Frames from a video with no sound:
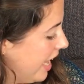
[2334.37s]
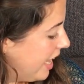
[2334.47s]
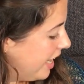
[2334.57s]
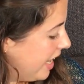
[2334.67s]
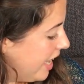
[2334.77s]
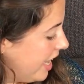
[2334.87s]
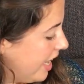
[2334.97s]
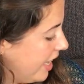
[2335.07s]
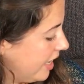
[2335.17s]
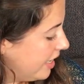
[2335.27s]
And
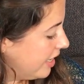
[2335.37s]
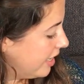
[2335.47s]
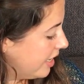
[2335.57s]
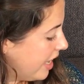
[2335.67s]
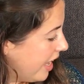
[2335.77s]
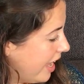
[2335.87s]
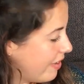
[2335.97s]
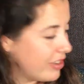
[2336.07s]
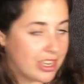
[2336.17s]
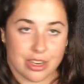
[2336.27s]
then I
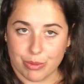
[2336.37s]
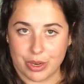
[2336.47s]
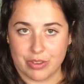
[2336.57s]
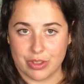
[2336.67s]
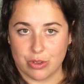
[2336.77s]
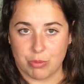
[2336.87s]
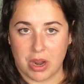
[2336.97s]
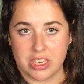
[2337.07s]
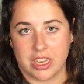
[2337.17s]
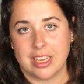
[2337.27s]
have another one of those
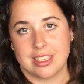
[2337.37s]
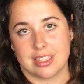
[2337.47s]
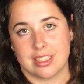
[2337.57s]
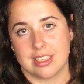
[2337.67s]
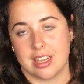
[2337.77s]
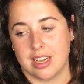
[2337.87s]
projects.